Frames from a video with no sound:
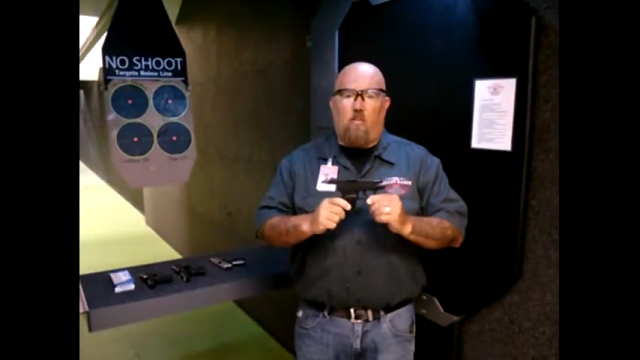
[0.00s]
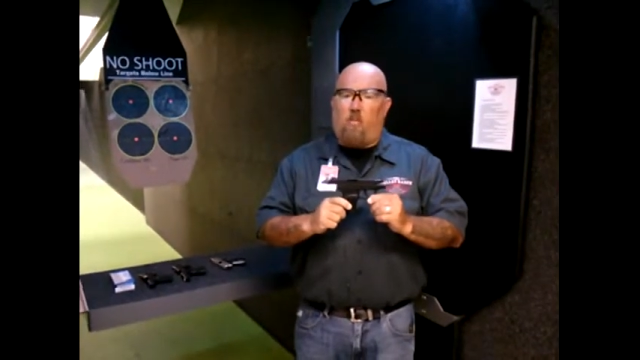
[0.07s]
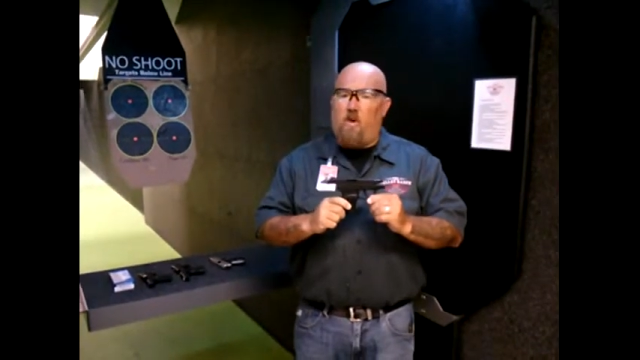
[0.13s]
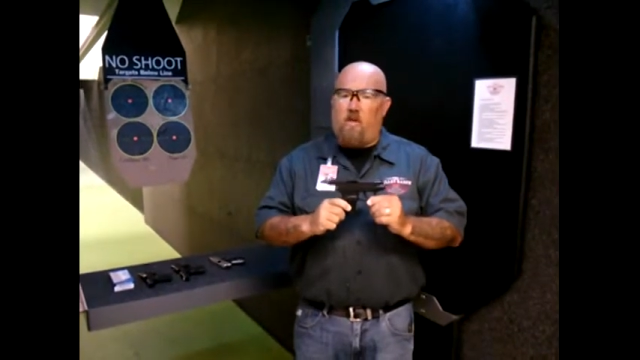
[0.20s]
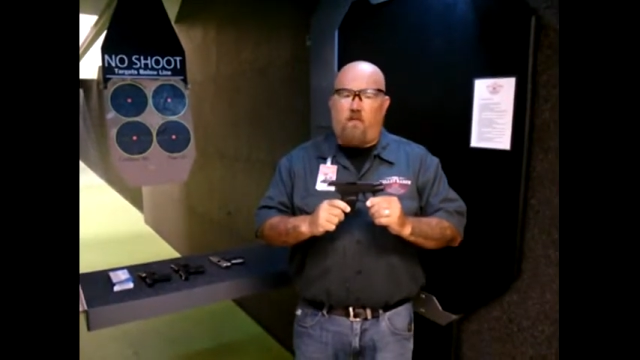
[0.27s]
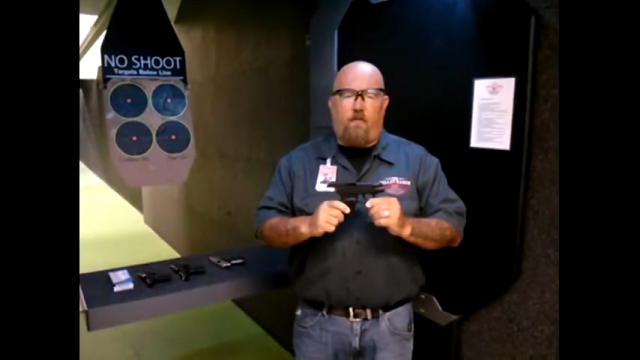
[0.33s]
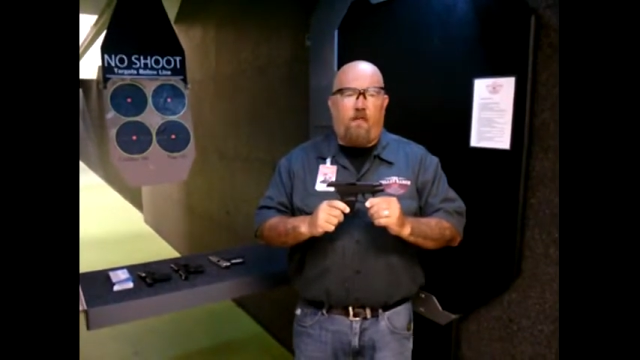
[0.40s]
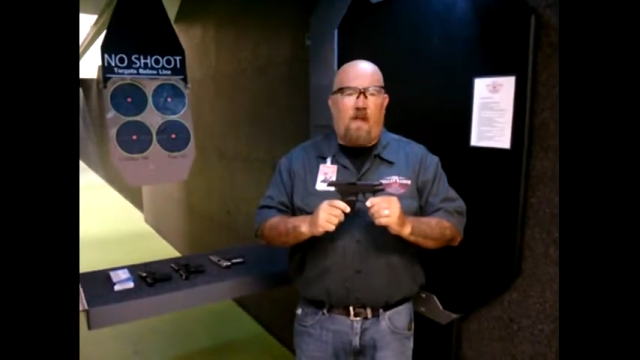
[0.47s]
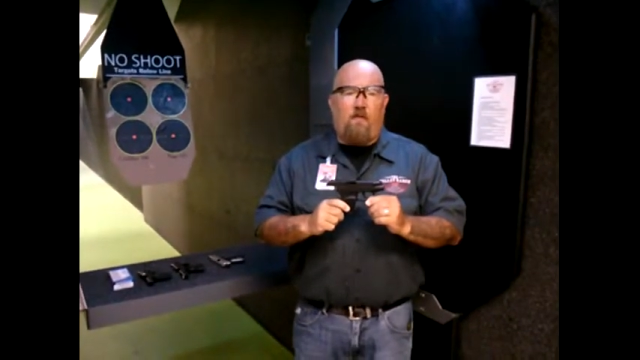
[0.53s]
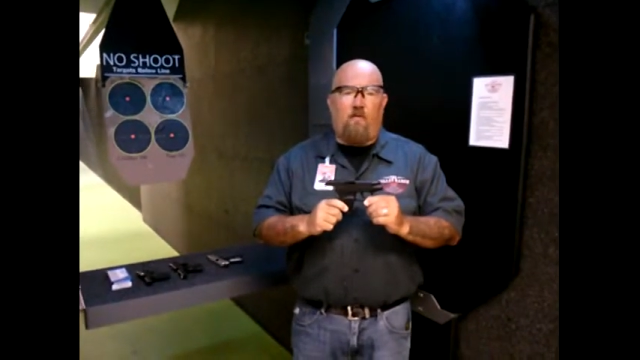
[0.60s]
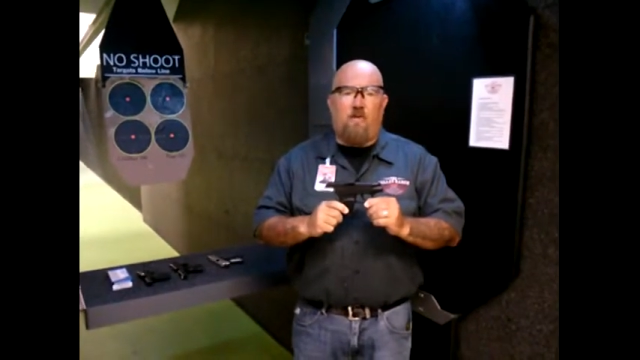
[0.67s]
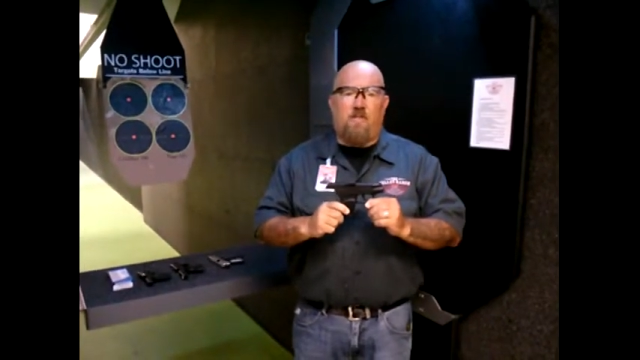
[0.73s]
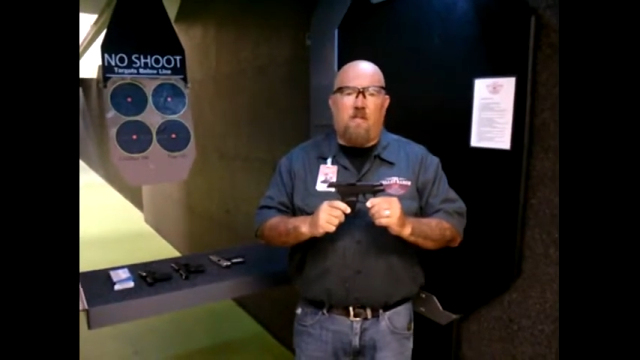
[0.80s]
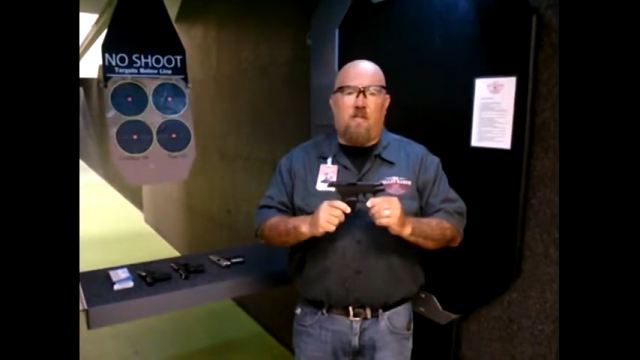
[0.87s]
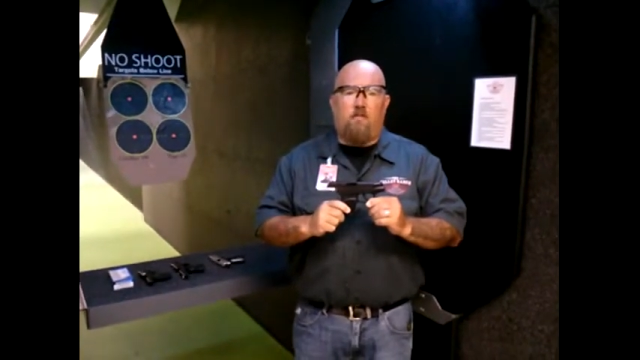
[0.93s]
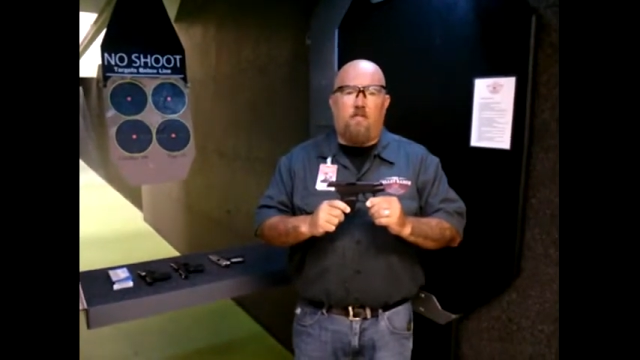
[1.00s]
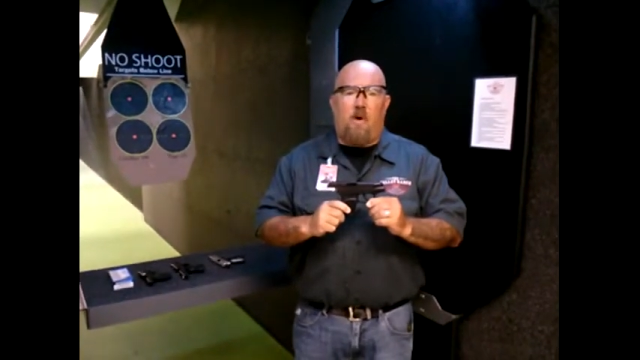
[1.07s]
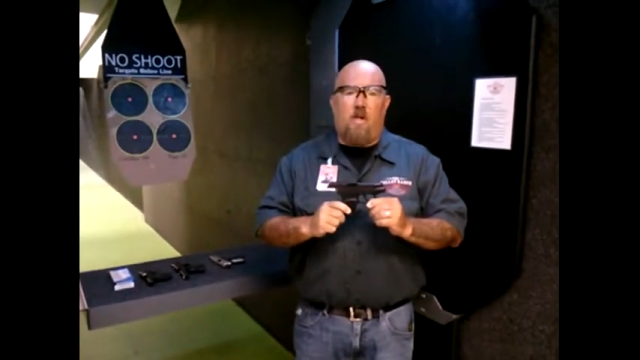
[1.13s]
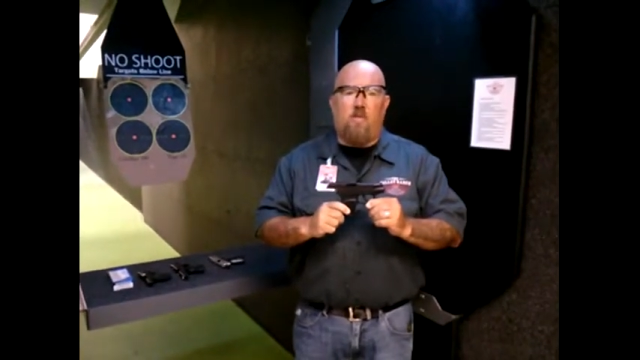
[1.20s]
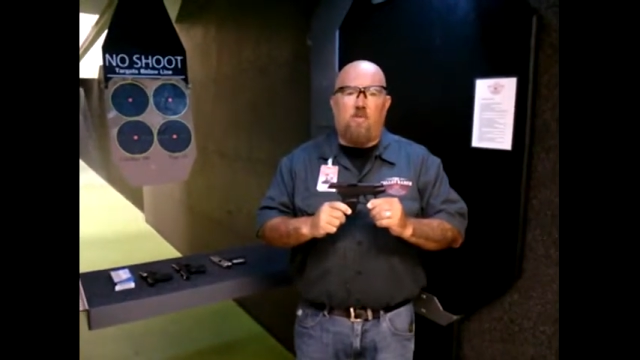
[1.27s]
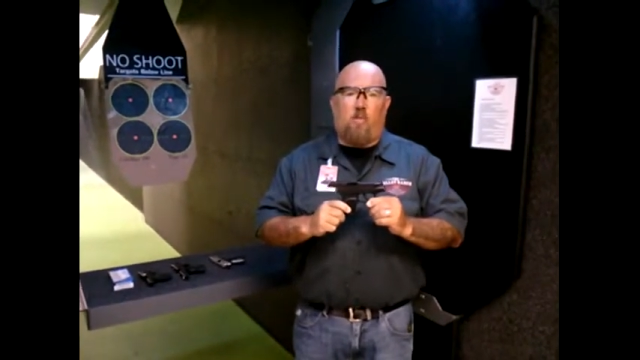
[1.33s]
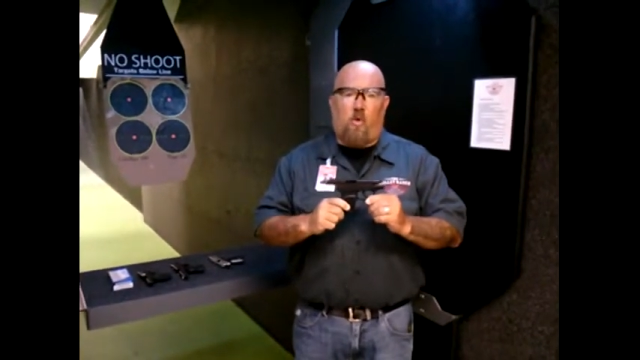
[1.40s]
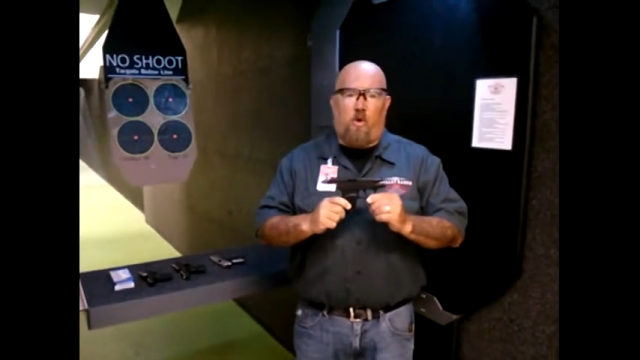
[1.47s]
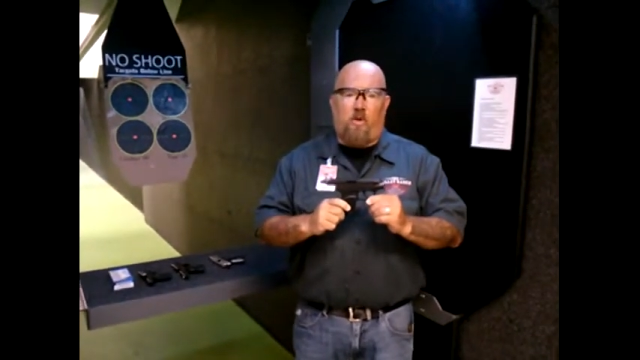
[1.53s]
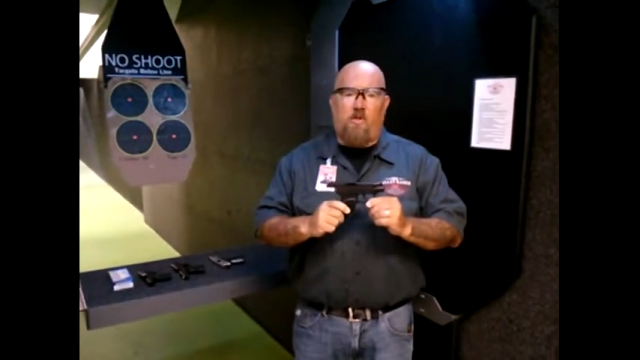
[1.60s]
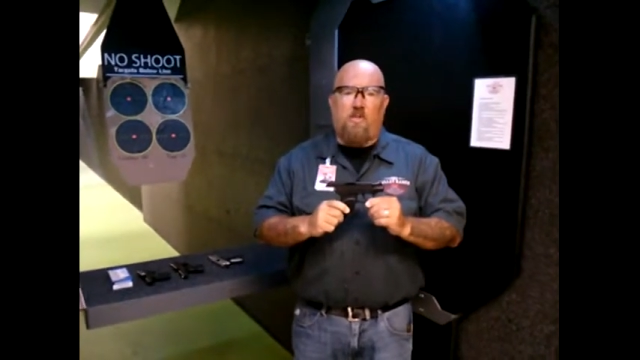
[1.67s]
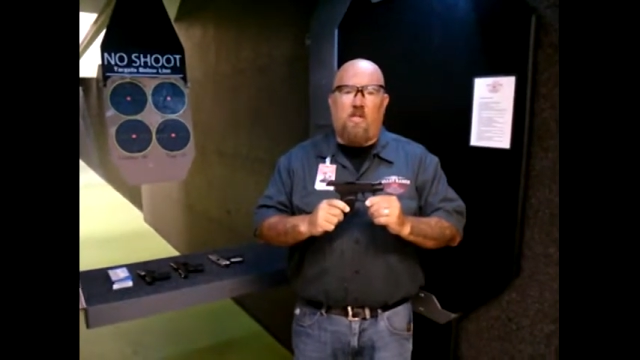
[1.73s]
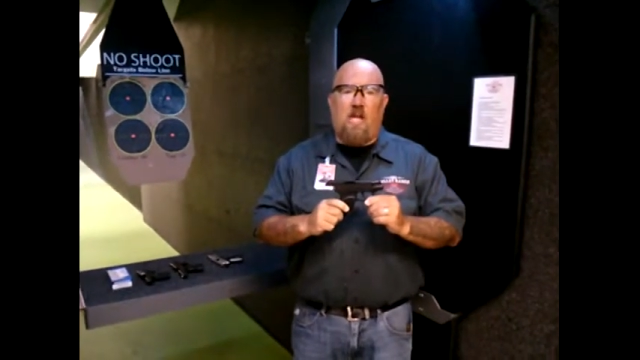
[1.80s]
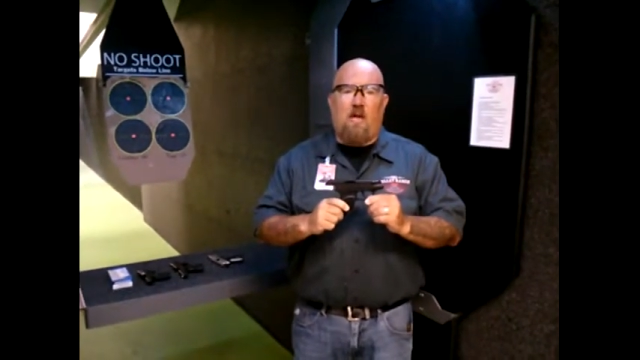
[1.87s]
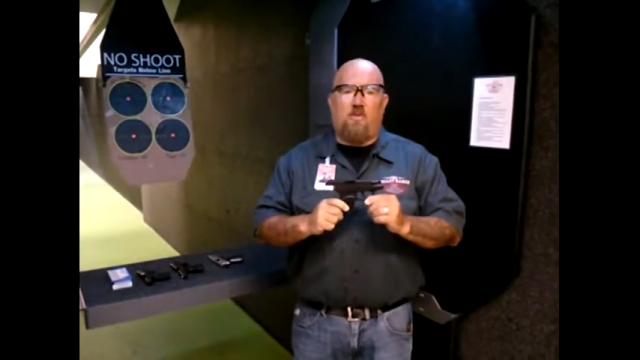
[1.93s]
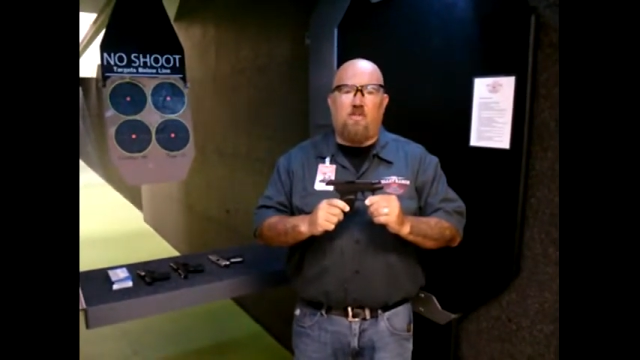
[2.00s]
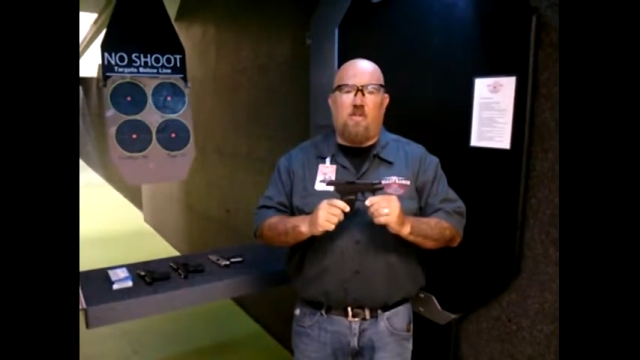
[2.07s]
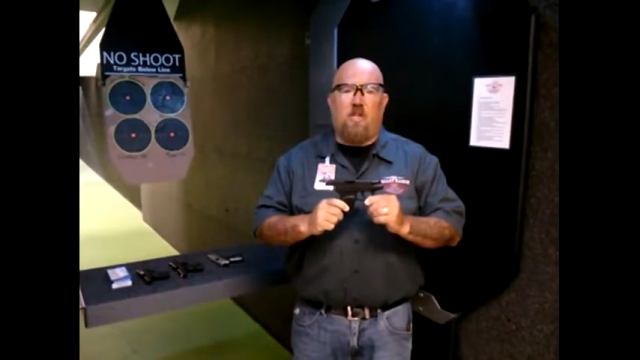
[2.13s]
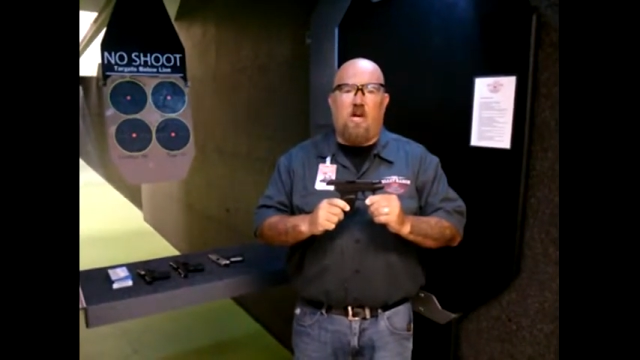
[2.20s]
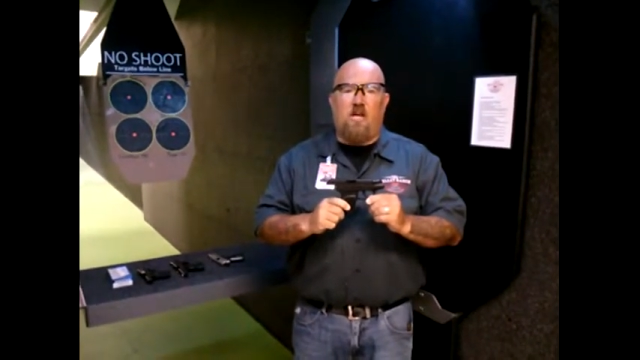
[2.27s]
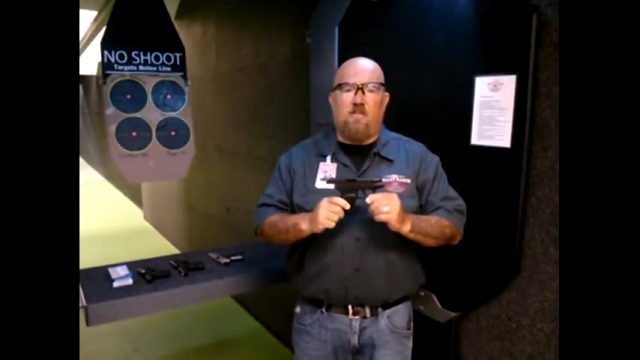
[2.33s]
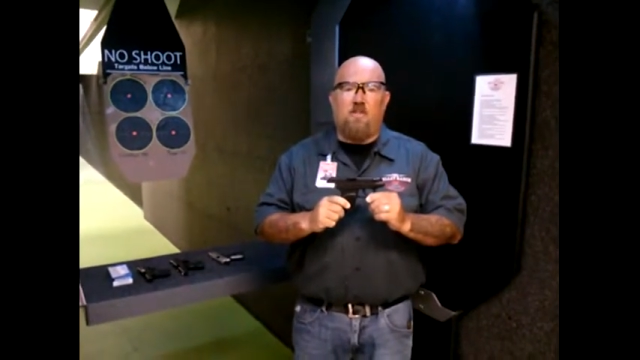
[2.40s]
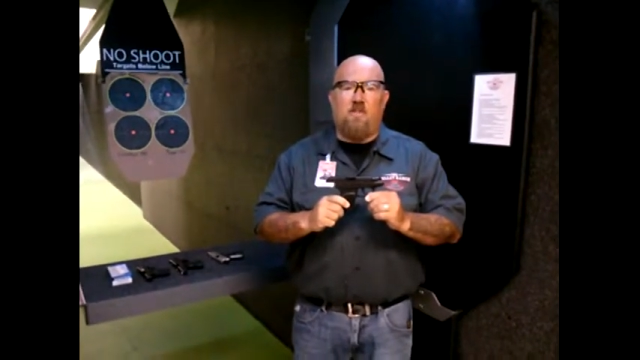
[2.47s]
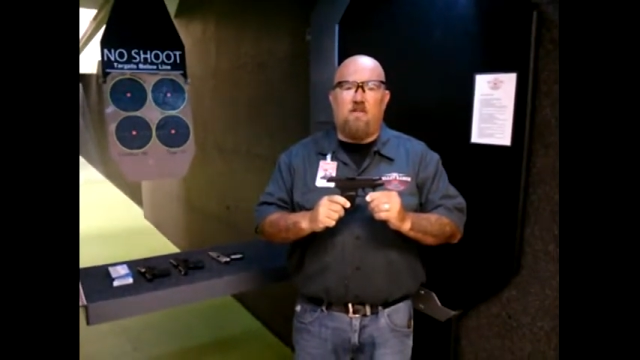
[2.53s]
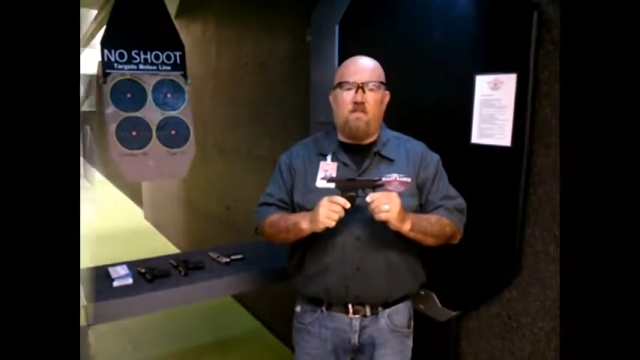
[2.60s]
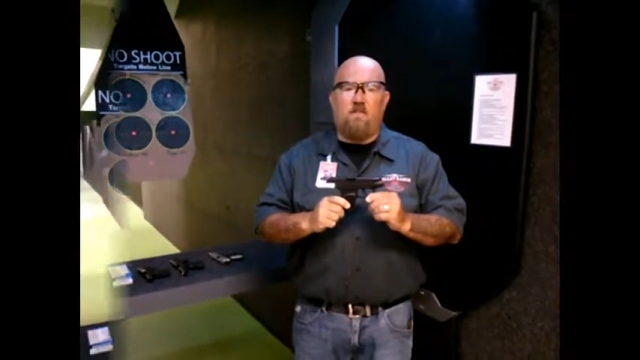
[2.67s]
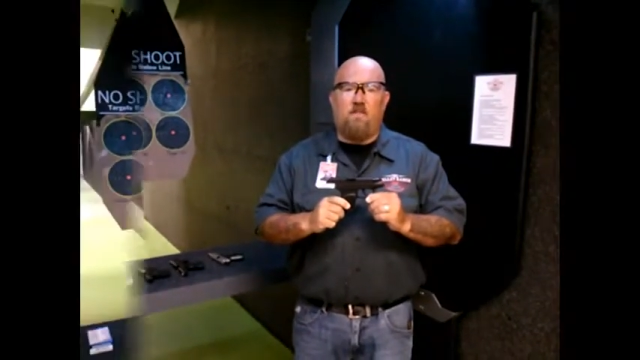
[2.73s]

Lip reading: one of the favorites in the bunch. We're going to see how she does.